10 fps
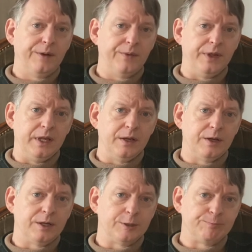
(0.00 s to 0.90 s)
the
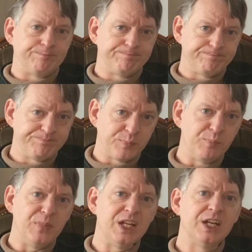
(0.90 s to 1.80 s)
um,
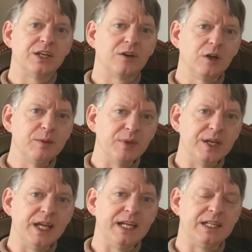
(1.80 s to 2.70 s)
mid early
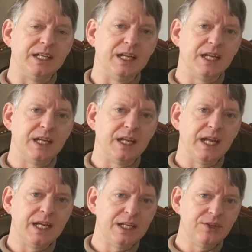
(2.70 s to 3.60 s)
mid
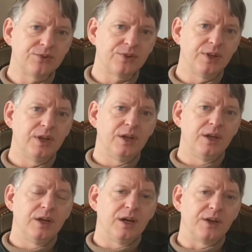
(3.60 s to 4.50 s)
1880s
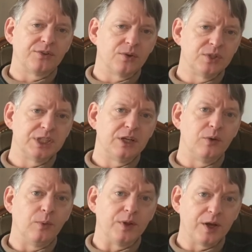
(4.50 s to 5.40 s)

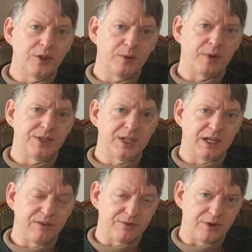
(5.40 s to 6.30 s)
associated with other
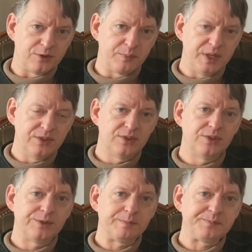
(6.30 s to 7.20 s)
Montandon Frères
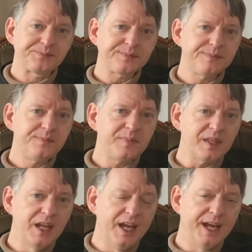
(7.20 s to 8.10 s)
pieces
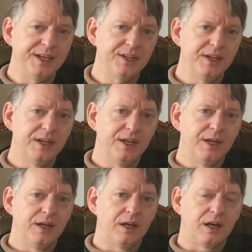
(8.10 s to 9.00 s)
and
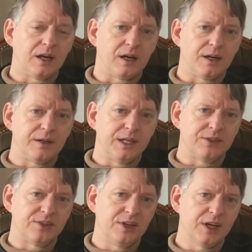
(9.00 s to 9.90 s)
uh,
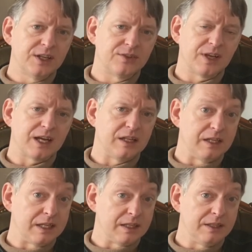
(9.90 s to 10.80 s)
it's not
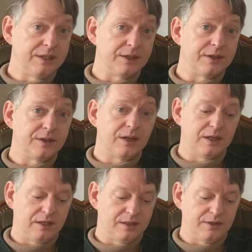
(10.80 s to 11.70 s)
exactly clear.
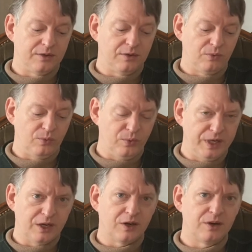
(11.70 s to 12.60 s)
Uh,
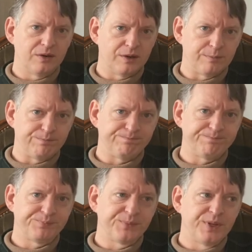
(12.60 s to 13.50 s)
we are, um,
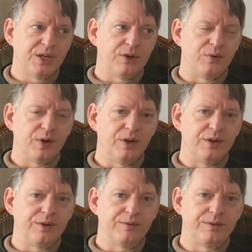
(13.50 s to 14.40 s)
uh,
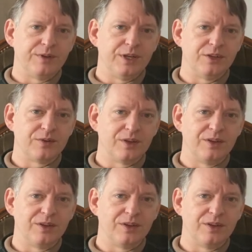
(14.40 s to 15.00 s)
it is